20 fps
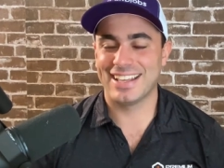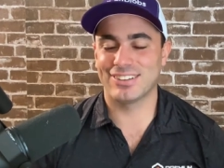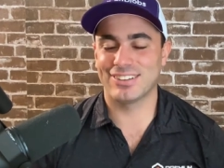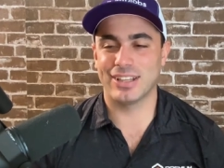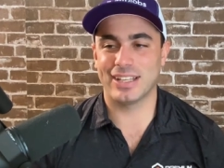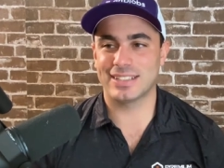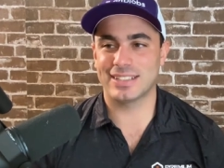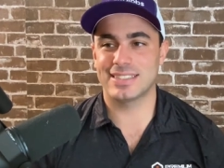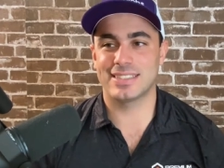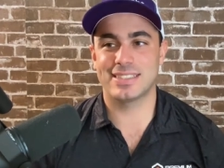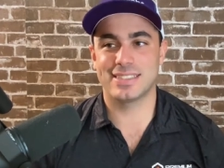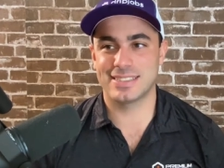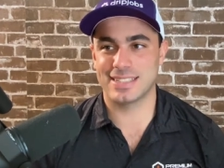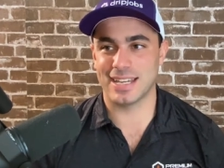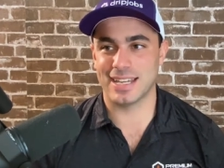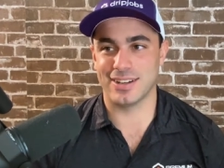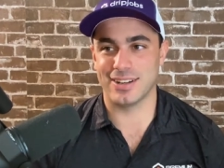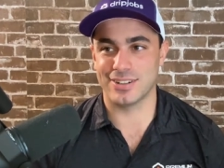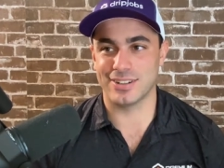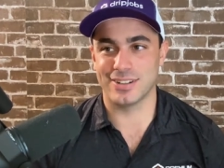like
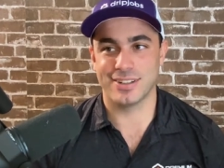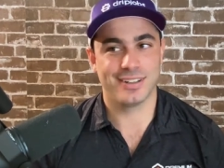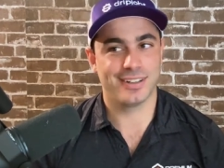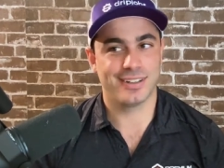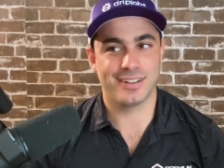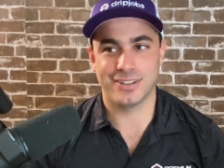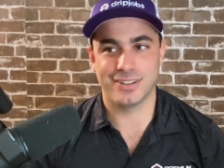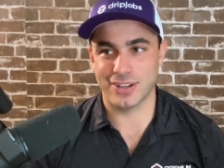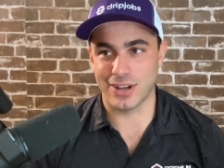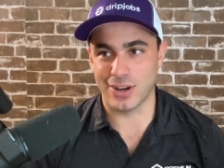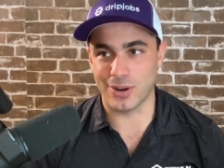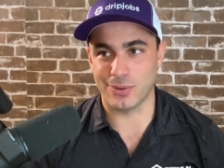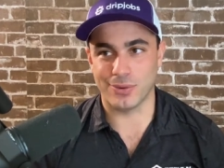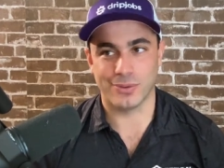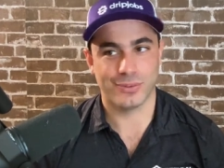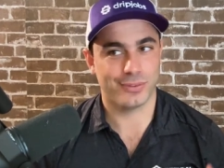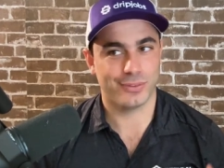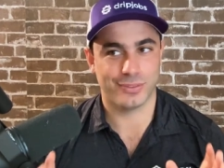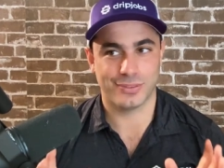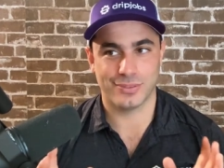Tanner, no,
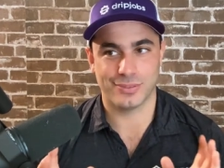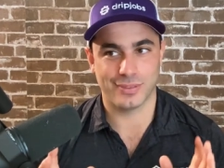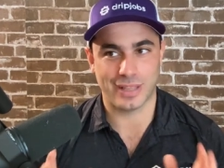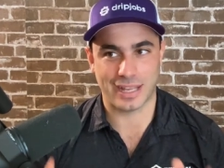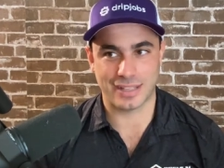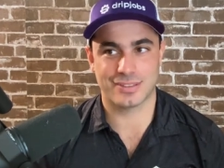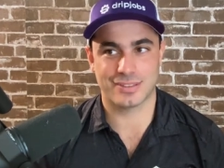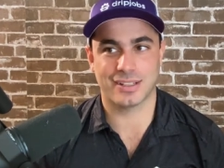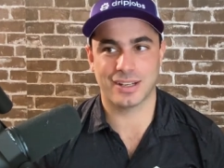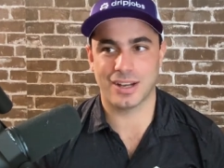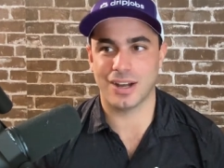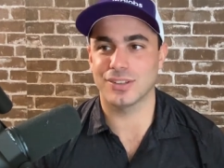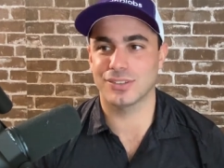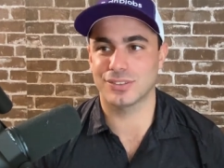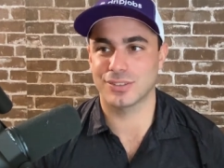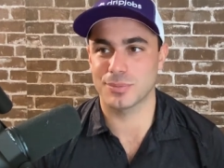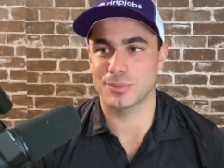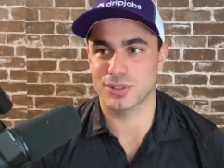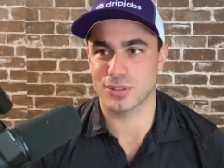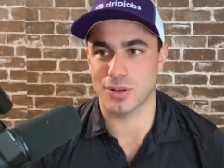that's a
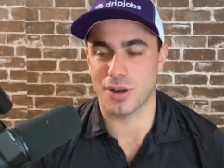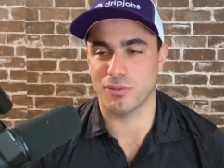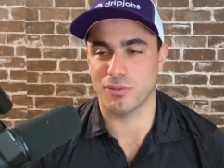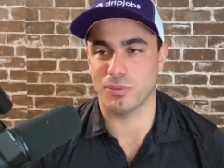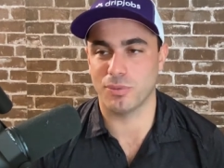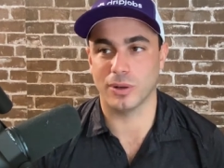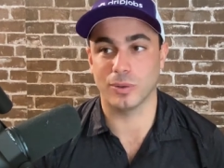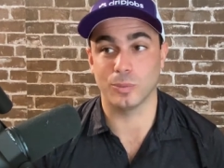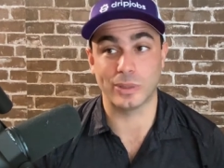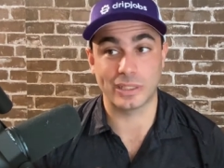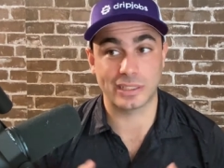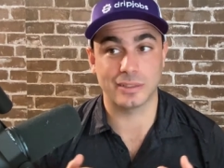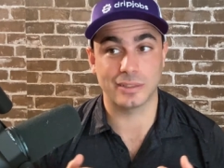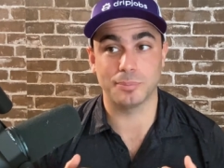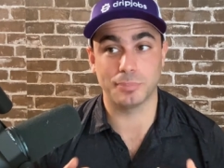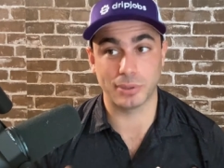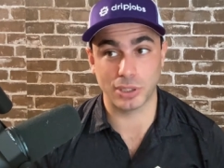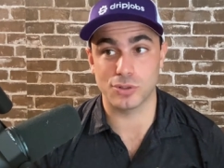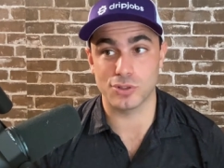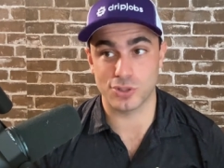custom software. We
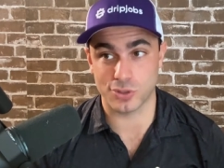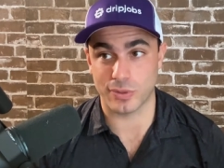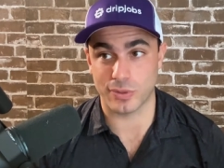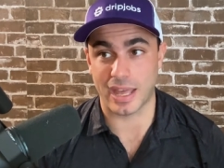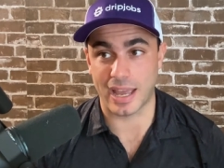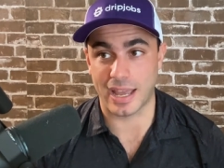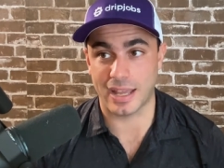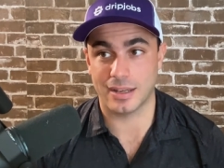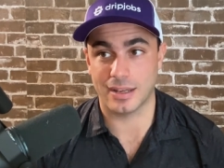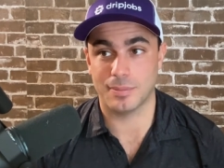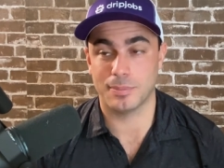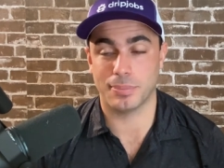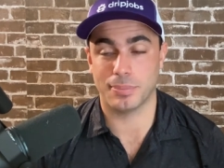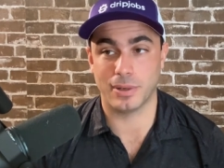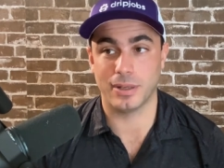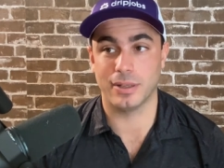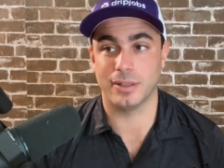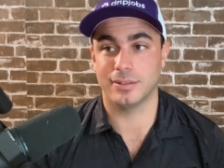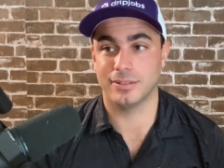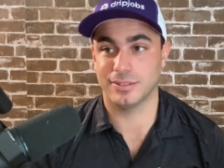can build you that,
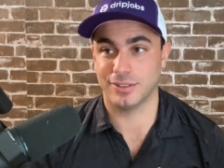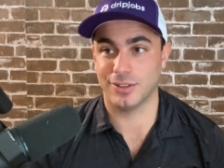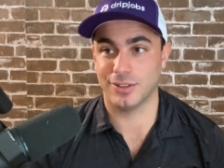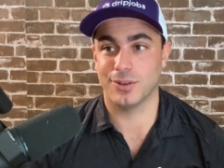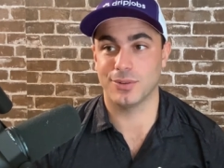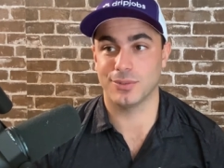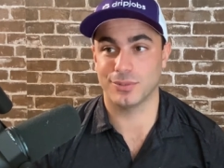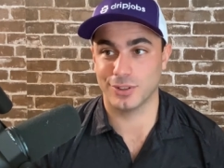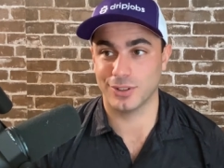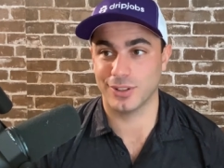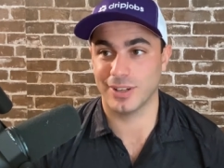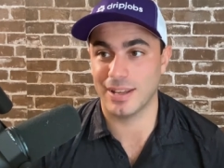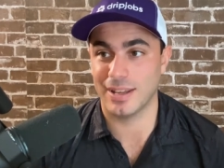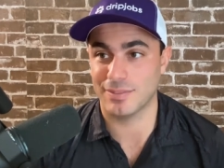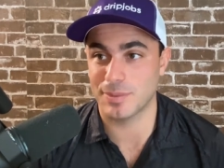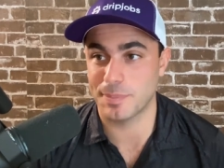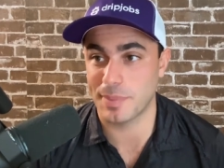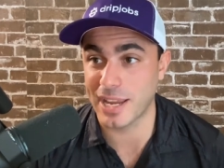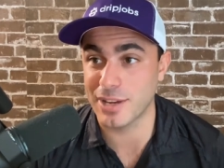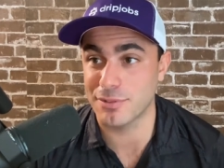but you know, you're going to have
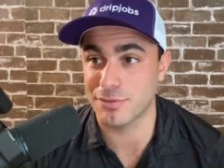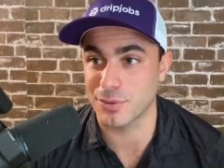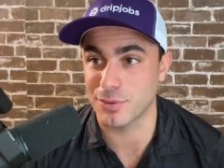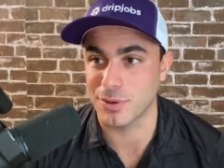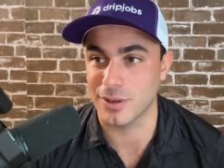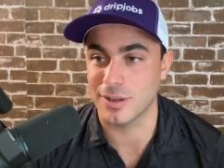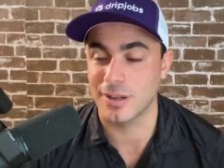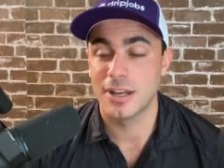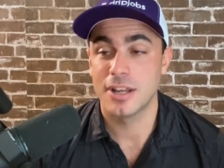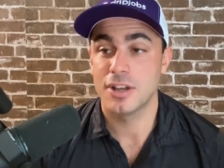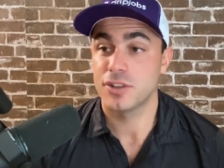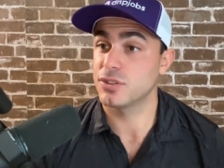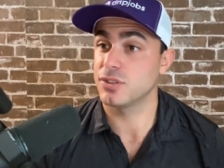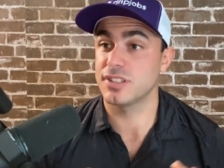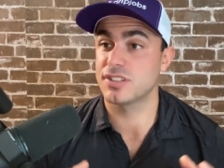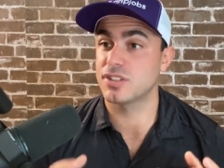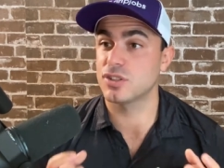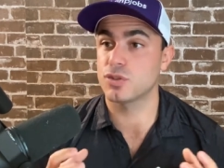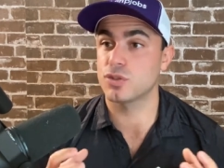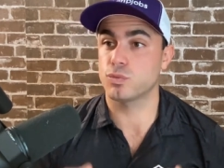to pay for it. So
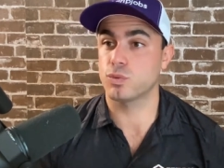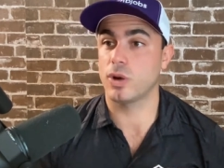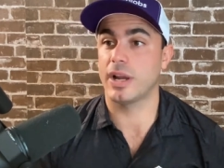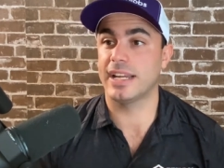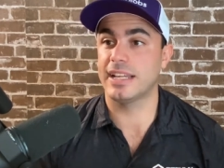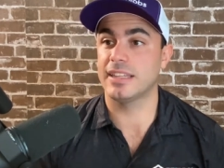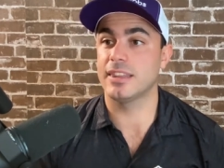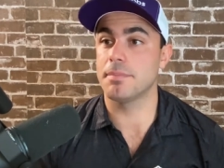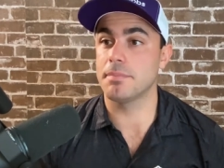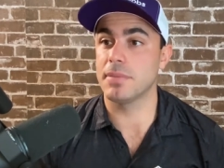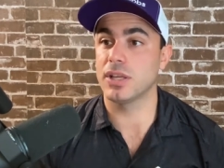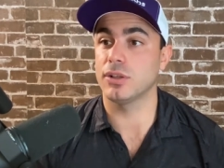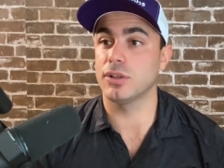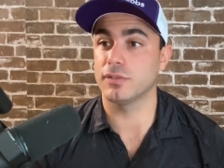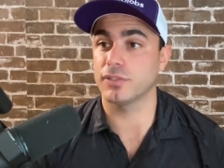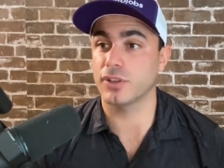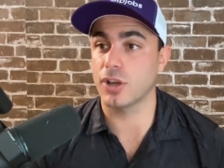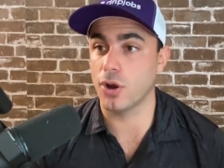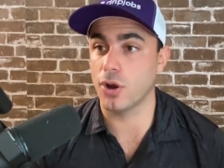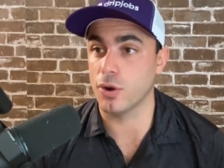this is right in the middle
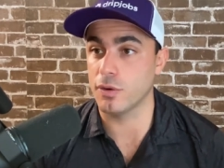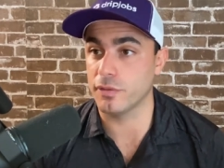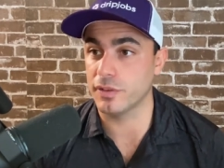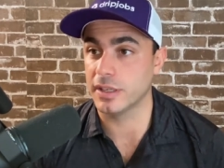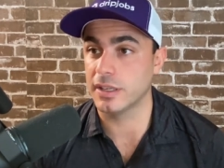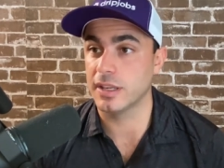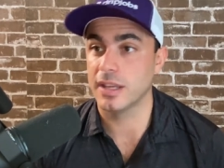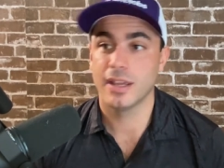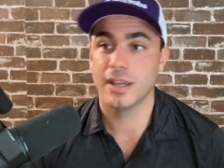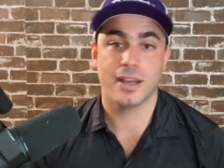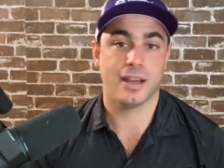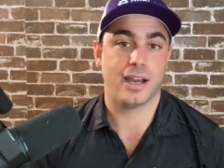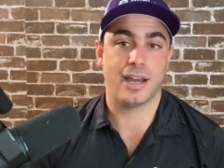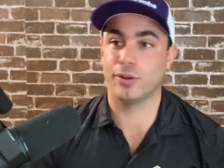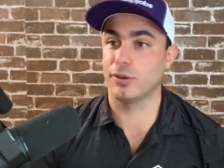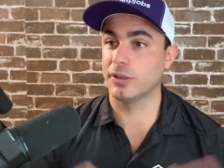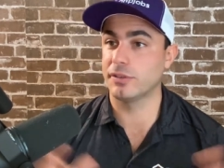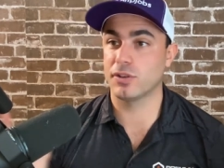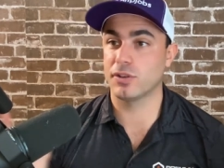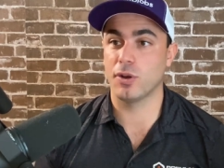of COVID. I
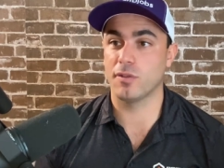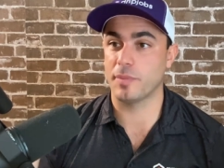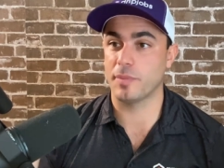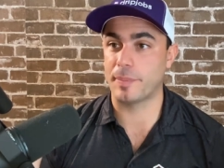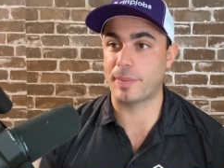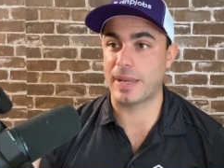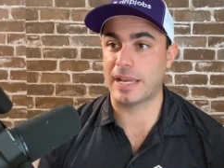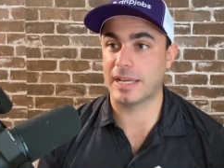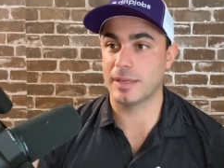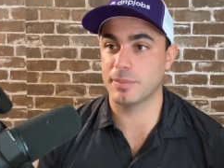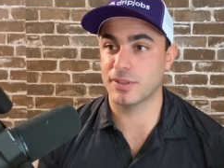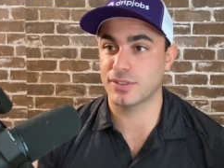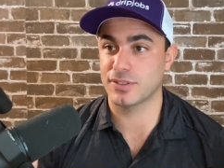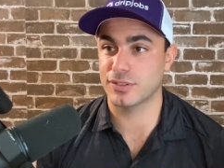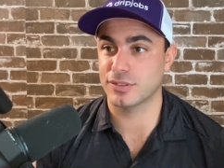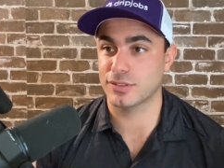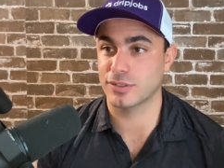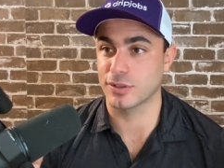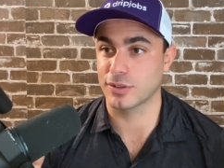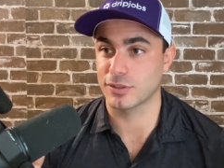don't even know if my painting
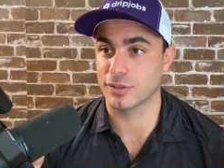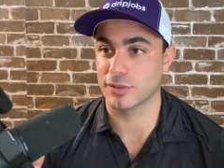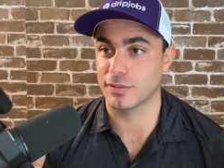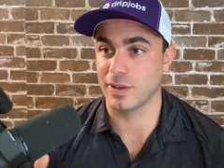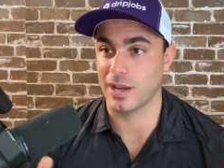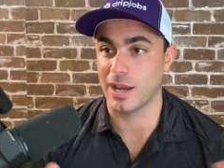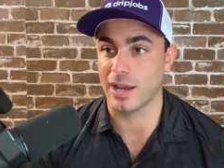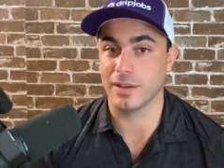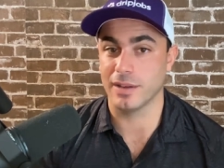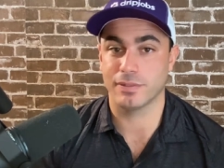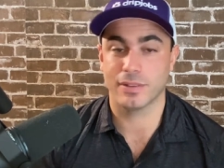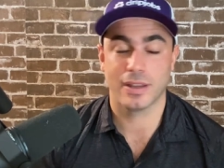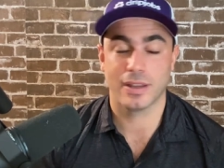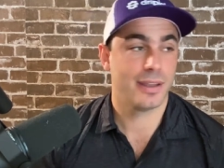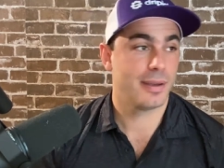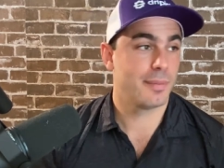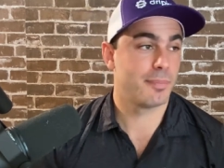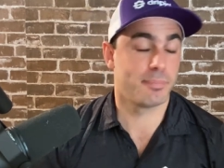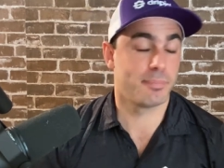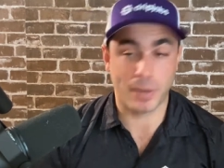business is going to survive,
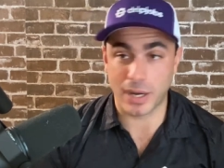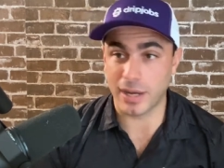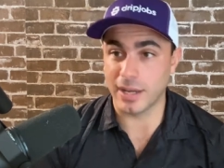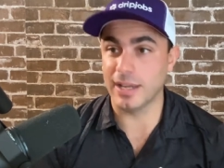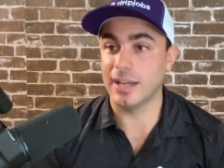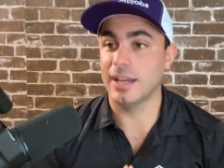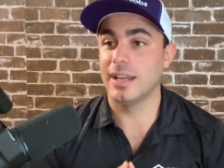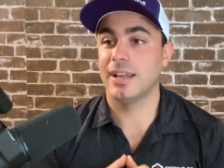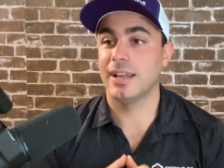but